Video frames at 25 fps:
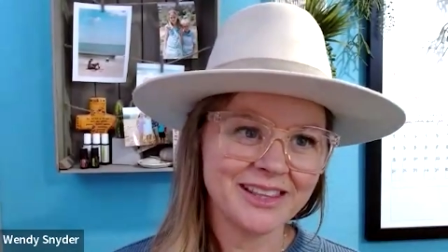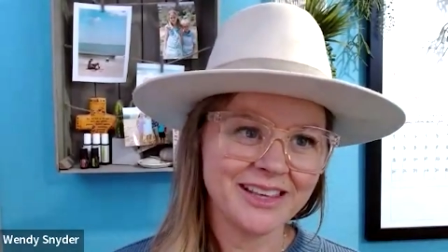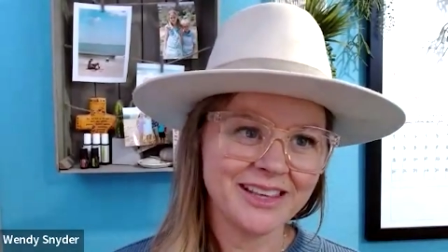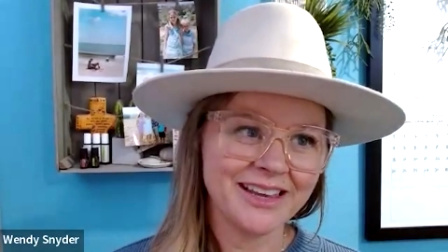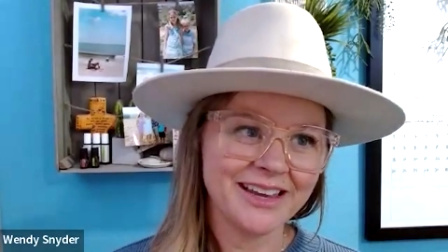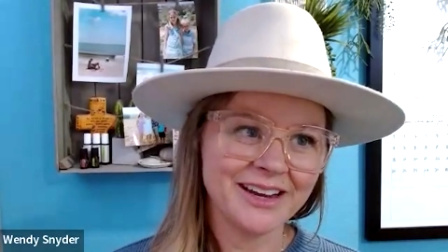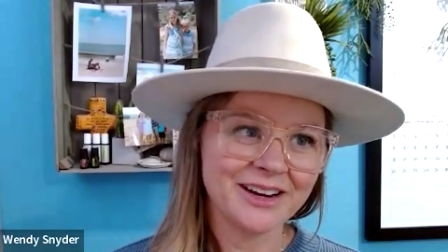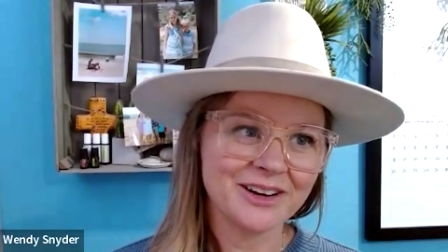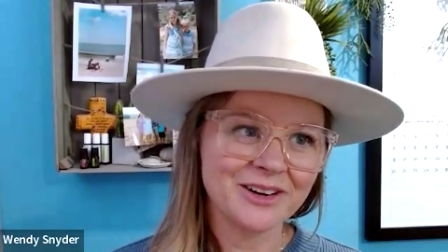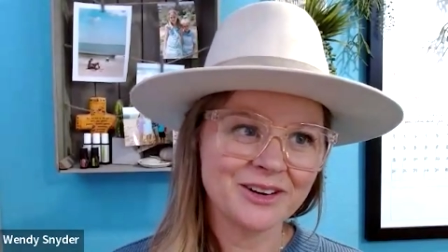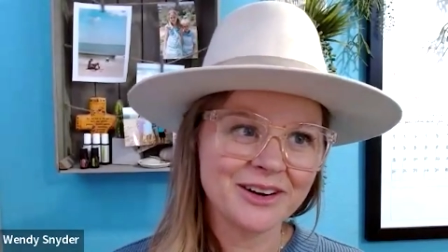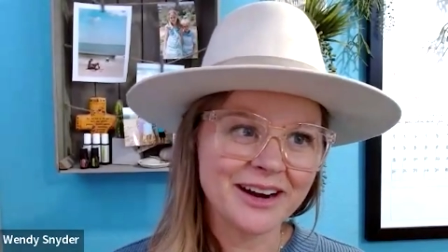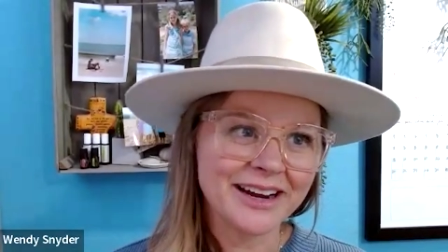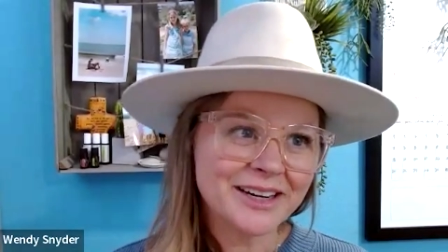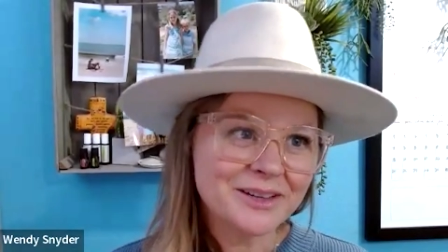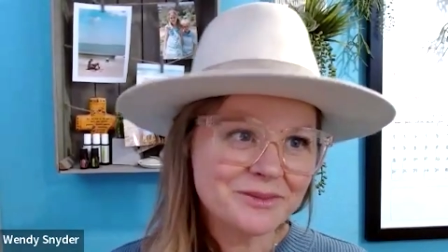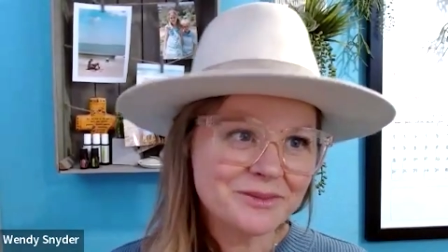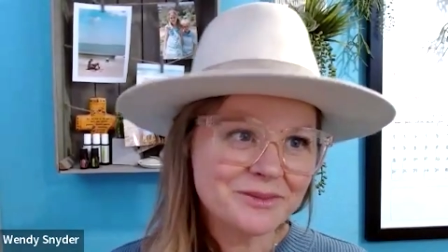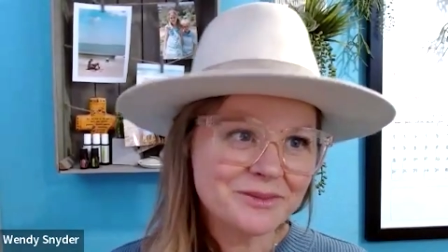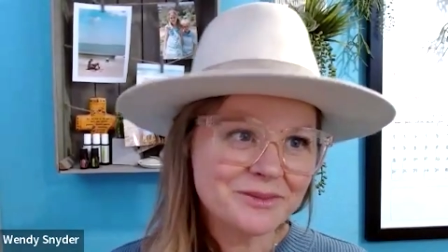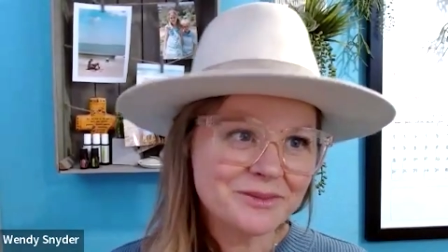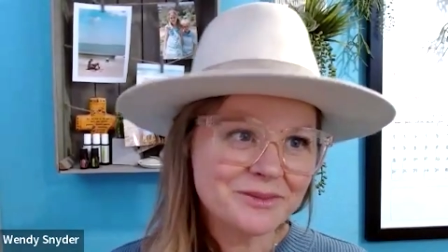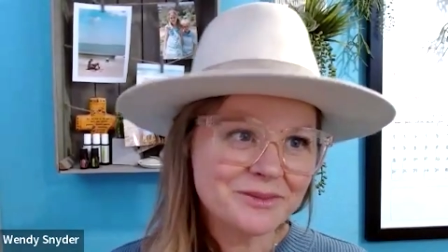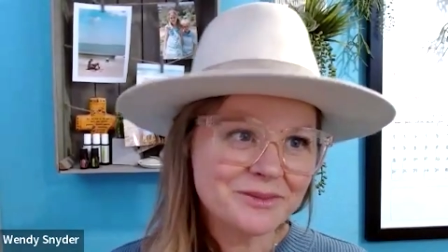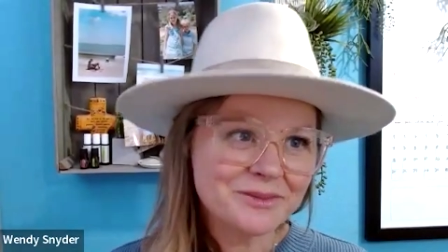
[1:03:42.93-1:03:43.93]
the
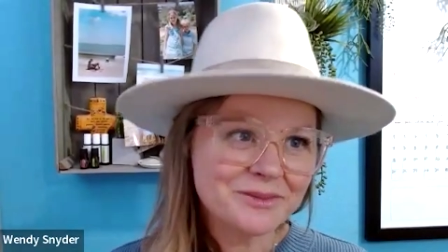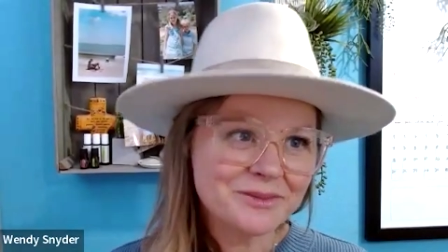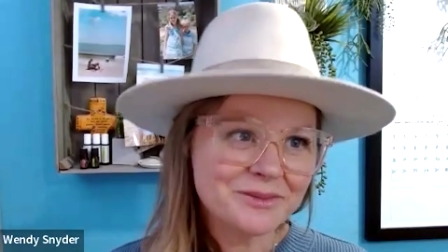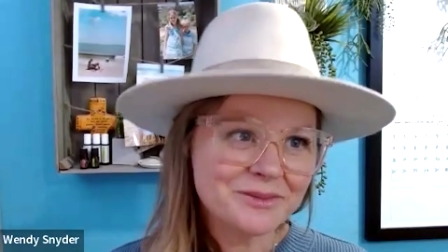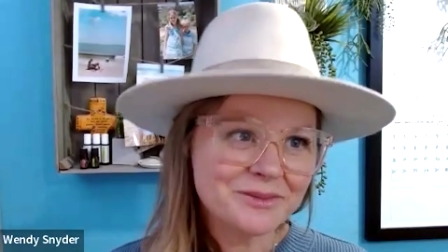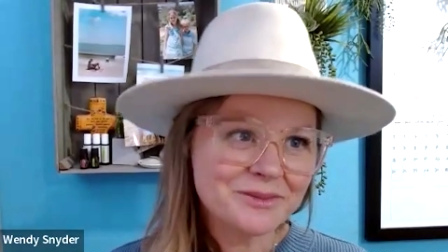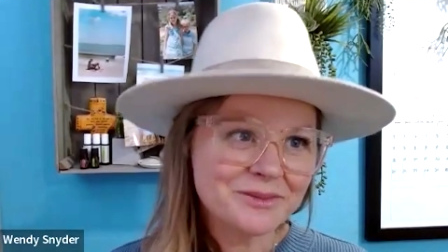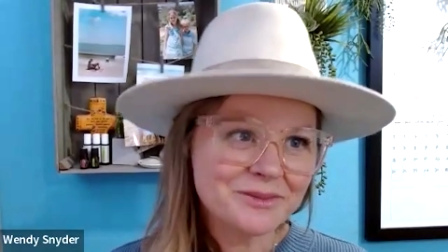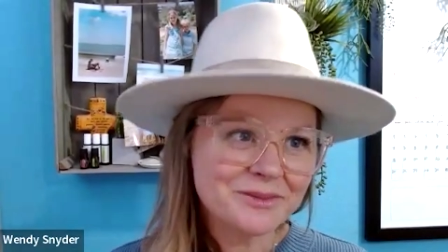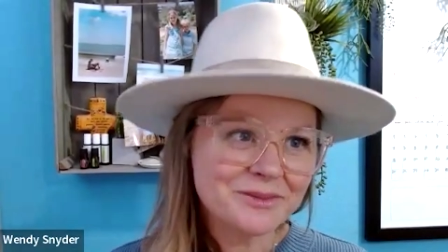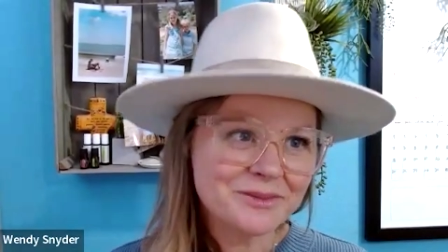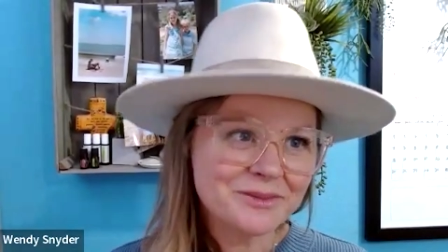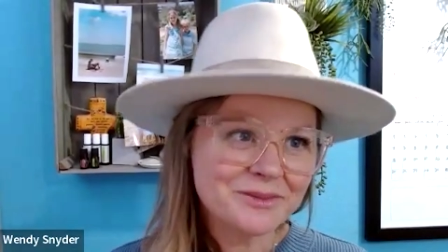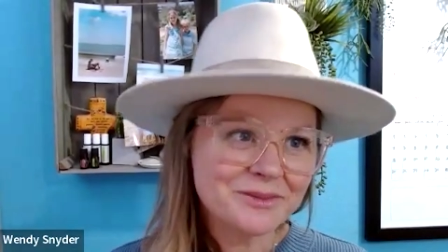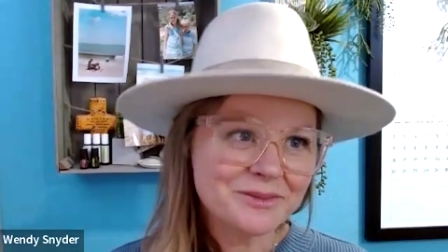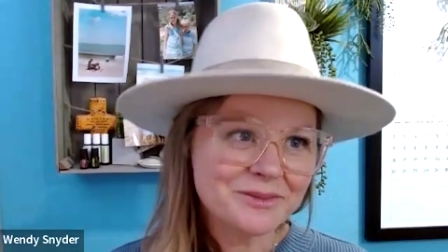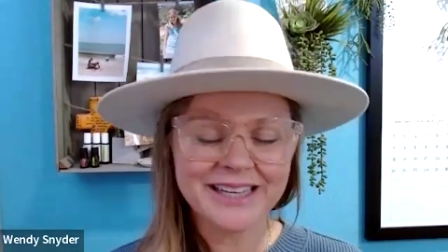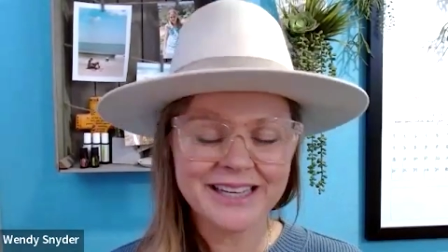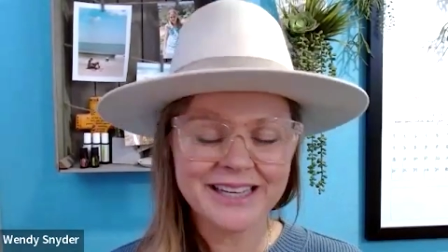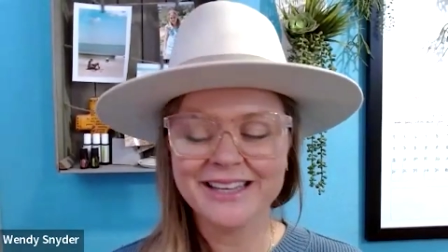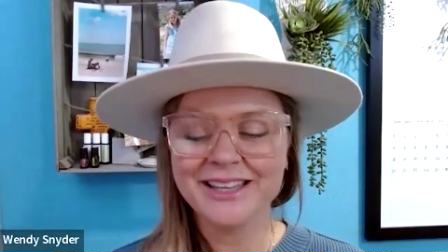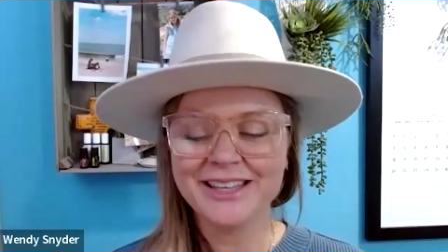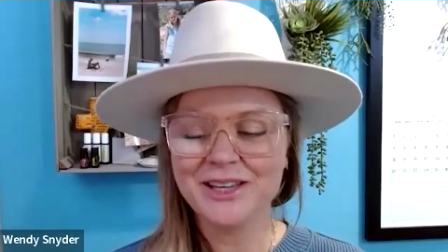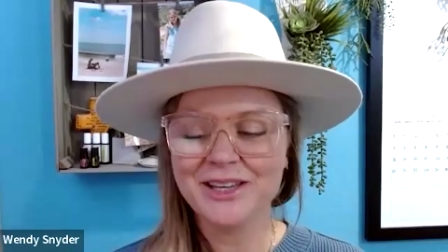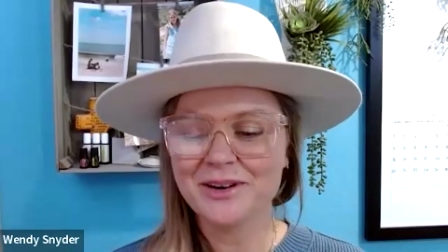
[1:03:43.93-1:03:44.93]
incredible work
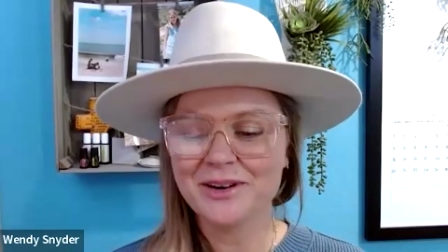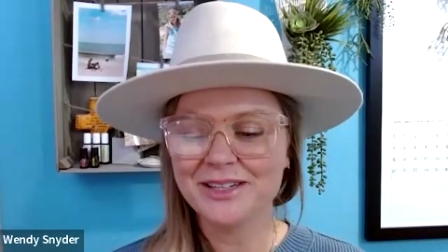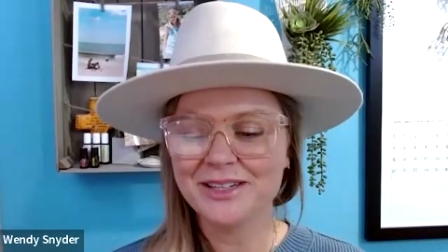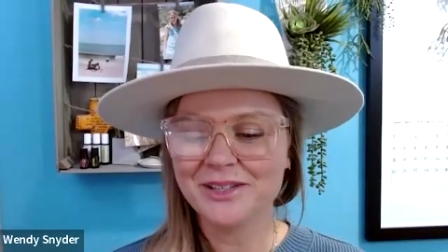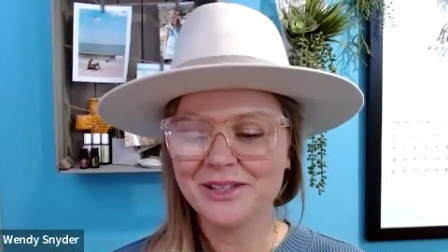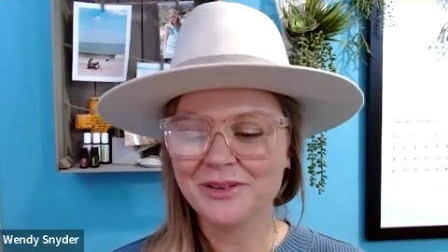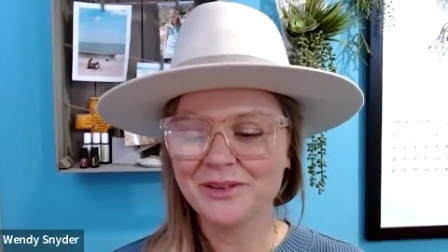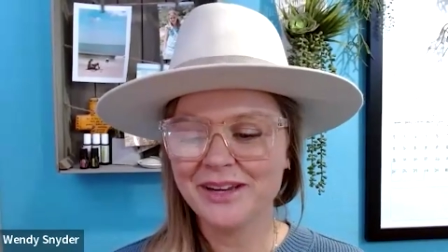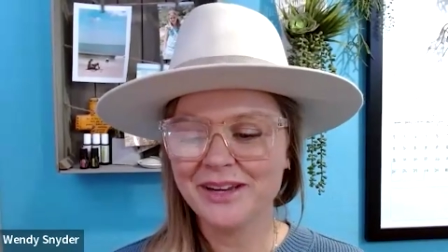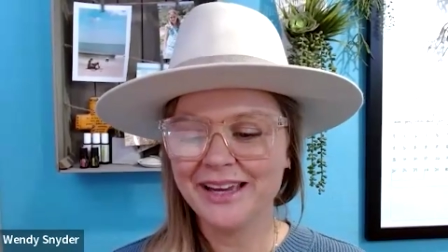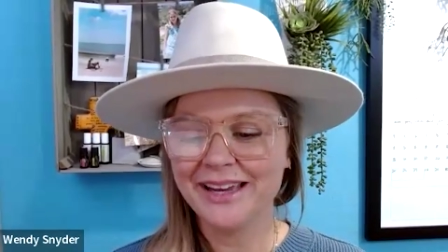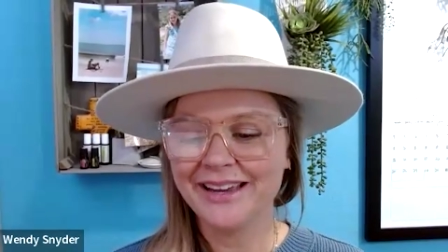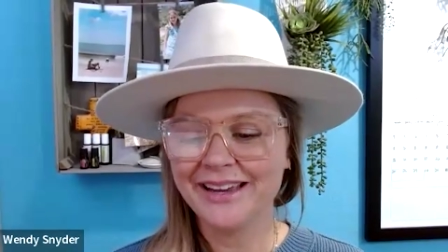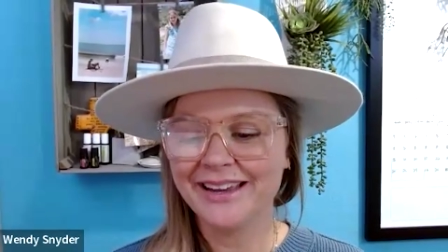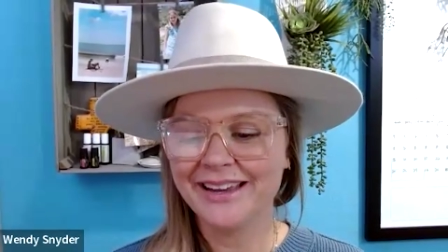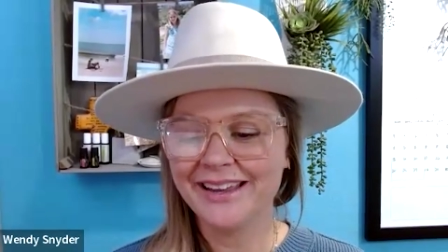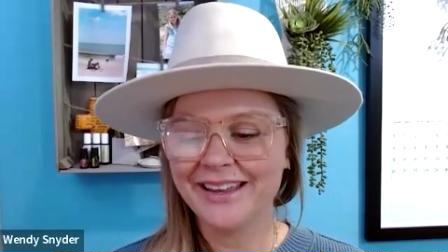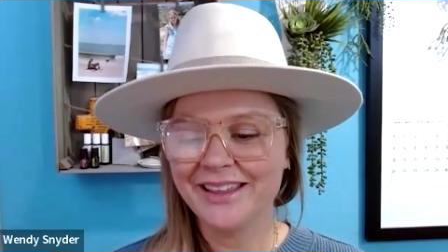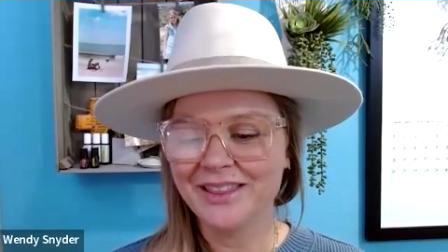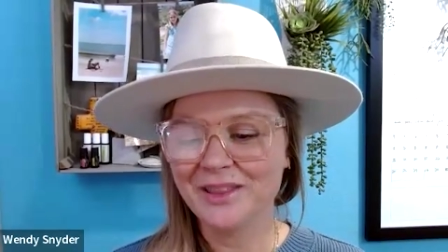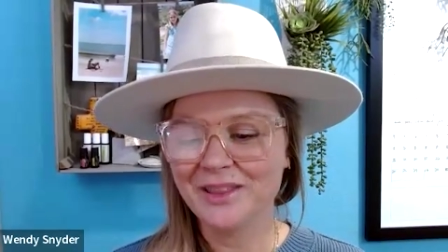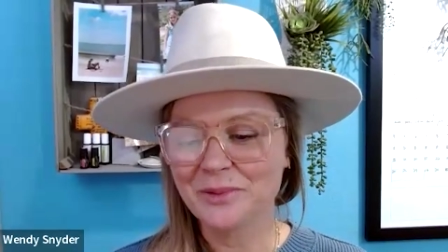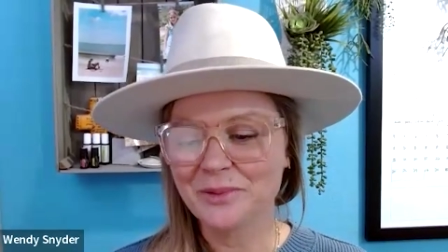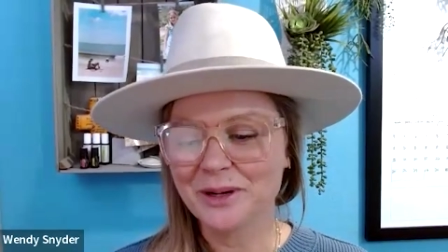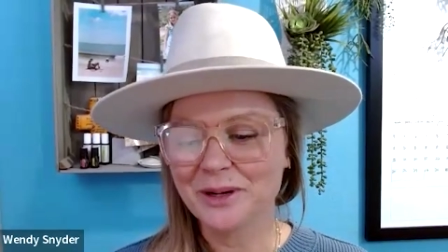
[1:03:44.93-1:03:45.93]
you are doing
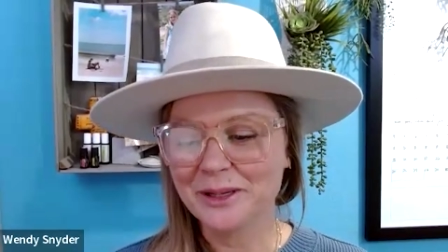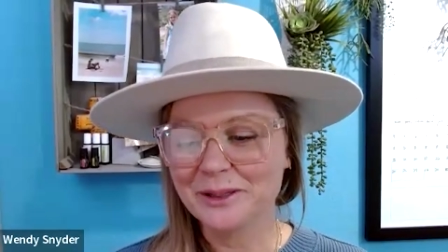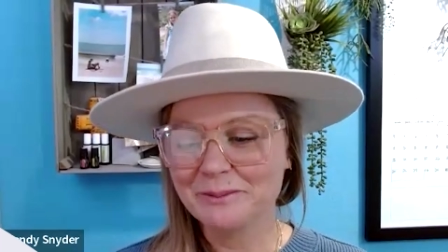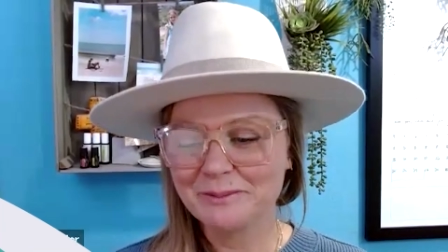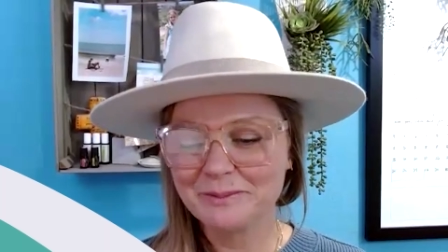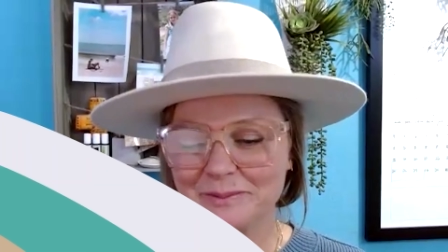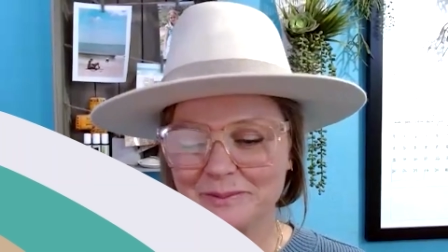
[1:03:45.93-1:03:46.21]
in the world.